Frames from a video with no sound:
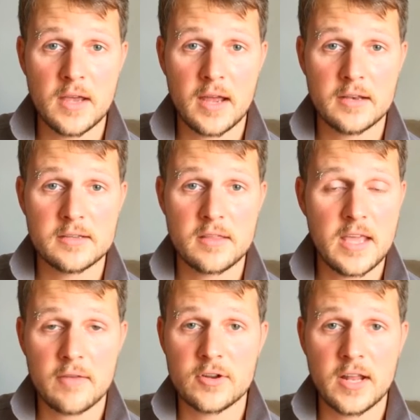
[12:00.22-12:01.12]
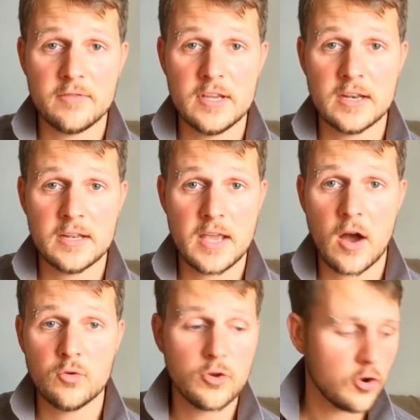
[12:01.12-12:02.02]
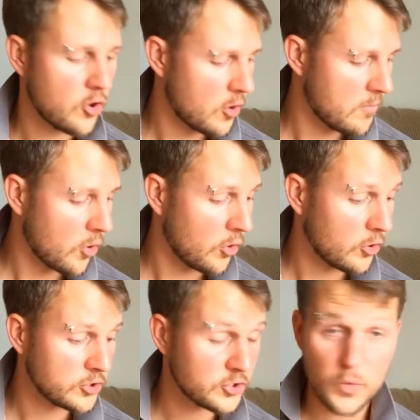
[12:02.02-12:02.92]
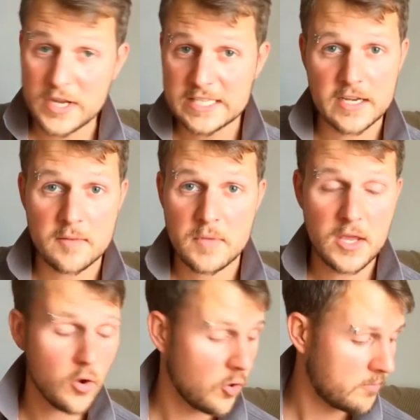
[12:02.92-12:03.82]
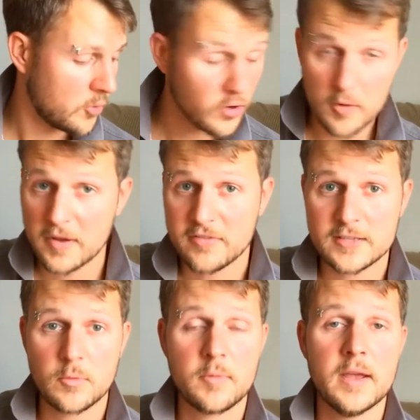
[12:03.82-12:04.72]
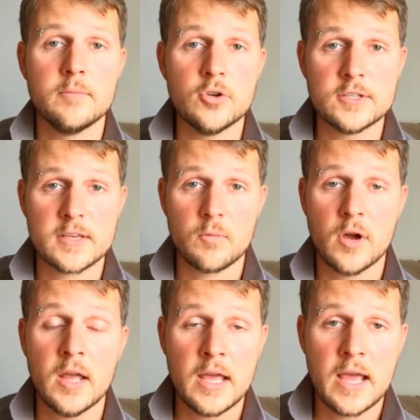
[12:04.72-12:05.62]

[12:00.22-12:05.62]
at theeverydayvegan@yahoo.com, or tweet at me, or put it on my Facebook page, put it somewhere,